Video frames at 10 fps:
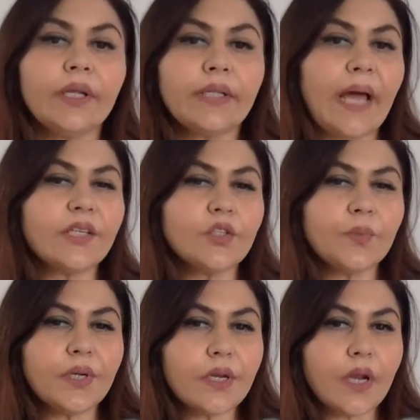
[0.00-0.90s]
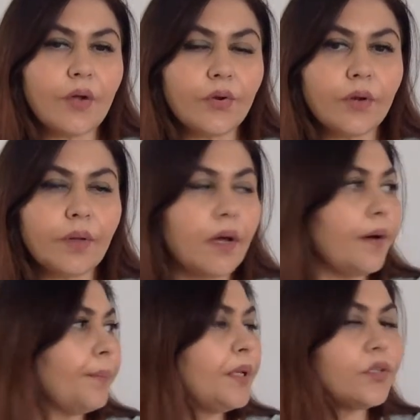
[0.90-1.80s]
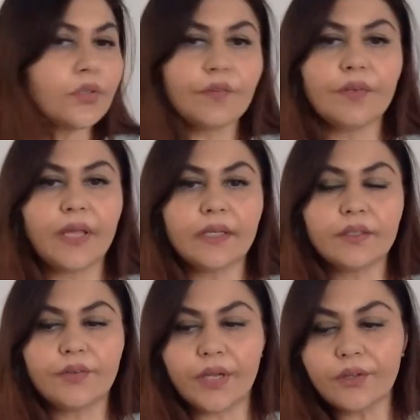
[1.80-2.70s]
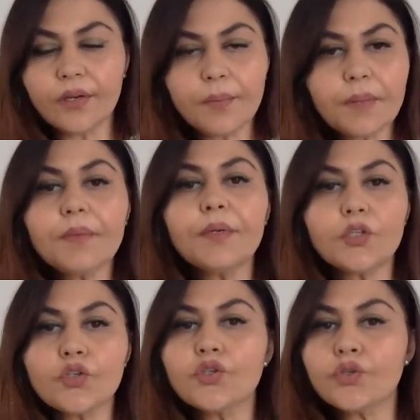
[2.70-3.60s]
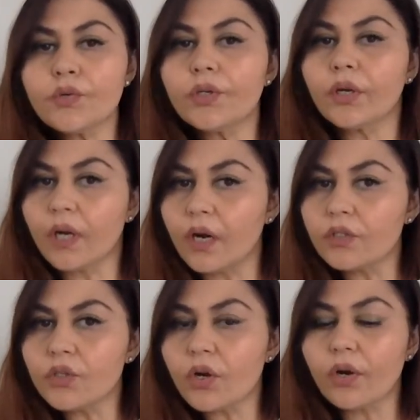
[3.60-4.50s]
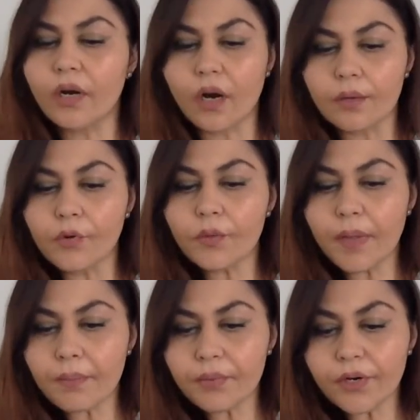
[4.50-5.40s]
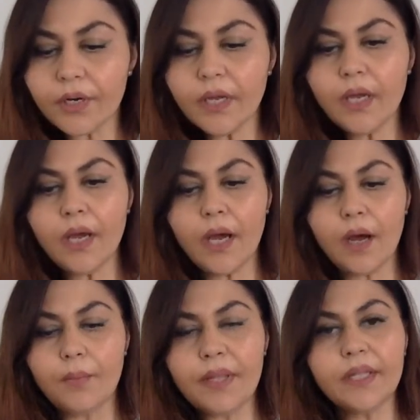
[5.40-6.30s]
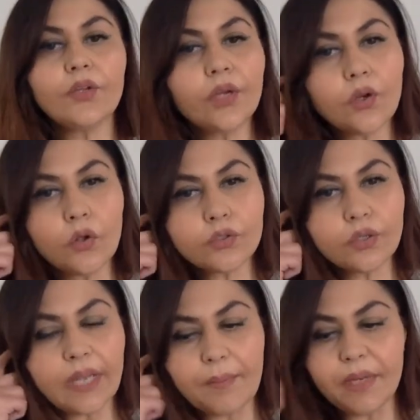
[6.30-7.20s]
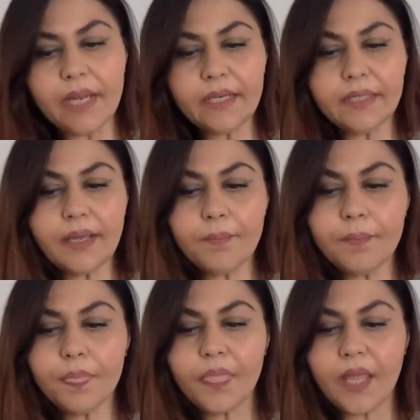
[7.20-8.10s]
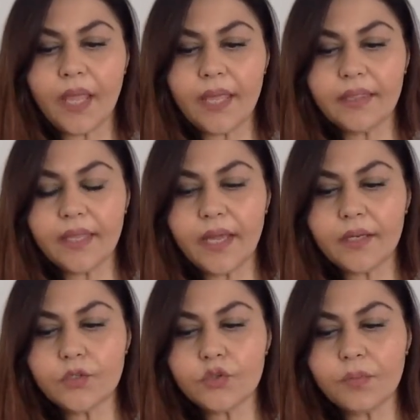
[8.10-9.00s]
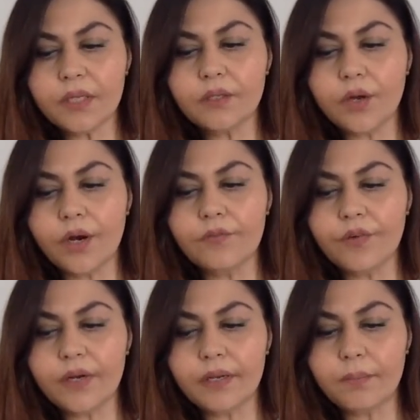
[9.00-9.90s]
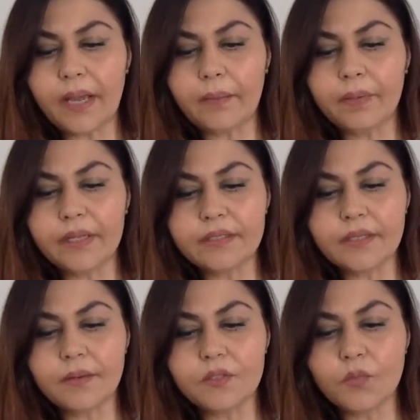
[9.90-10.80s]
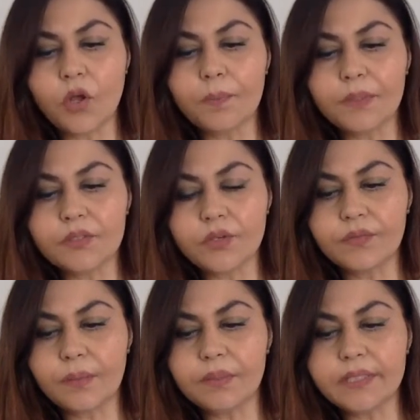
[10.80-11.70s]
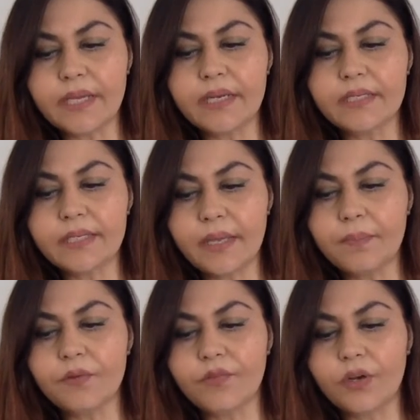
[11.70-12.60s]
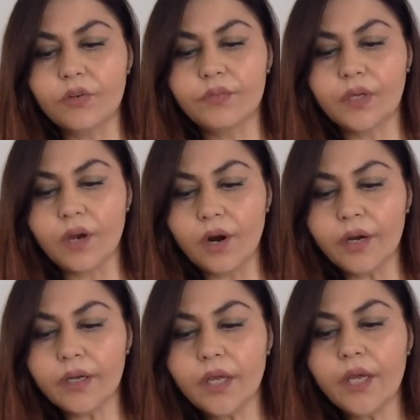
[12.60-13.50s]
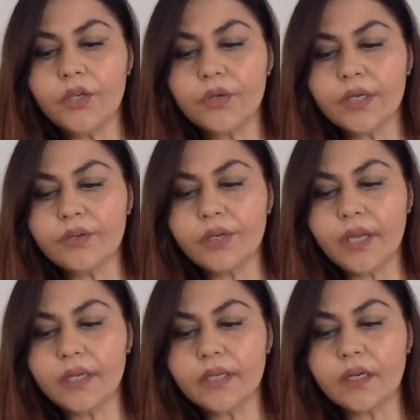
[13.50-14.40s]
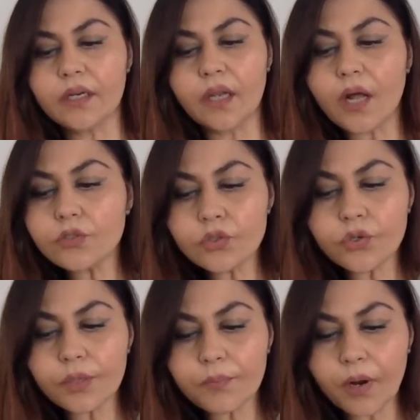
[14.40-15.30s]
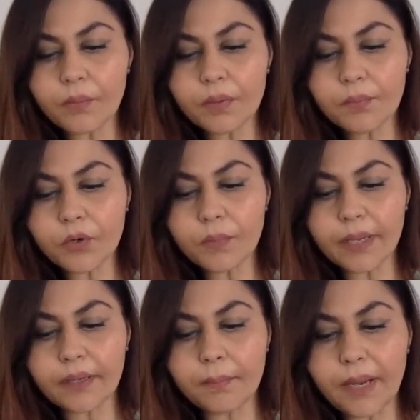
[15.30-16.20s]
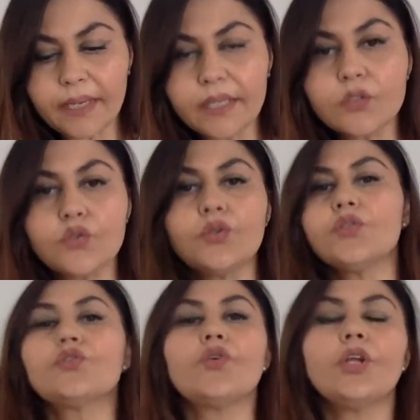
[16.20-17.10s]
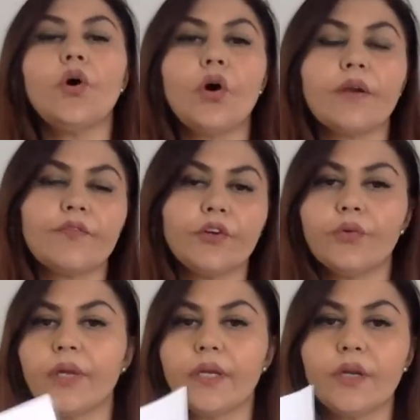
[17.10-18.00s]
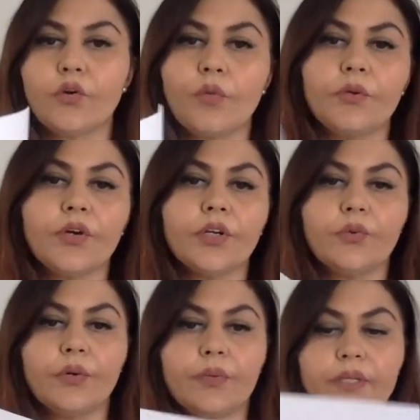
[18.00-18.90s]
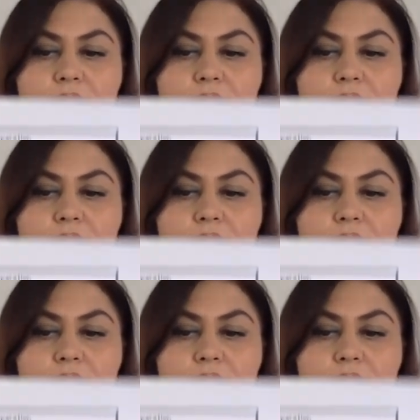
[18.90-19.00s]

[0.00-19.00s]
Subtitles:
I just printed it out on a piece of like the regular paper, but you should do it on cardstock or cardboard paper. And then you can also laminate them. And then to make the card front and back, place a small piece of double-sided tape in front of the card. You can create a class story problem book by combining student story, or if you're doing it at home, you can do it with a